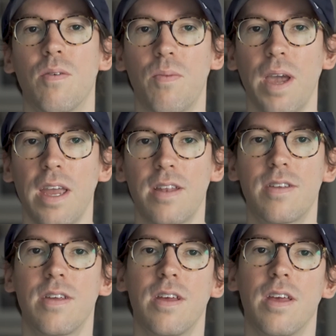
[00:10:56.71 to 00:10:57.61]

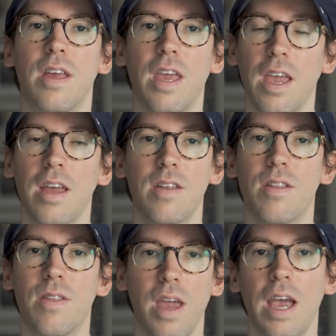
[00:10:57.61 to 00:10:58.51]
weight, and
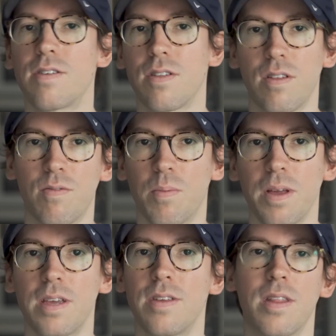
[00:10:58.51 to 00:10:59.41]
the hassle of
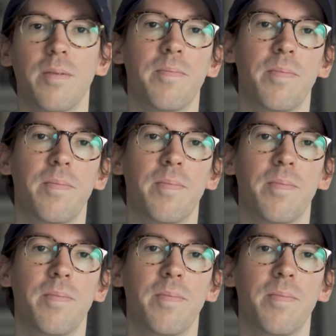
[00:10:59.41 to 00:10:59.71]
replacing them.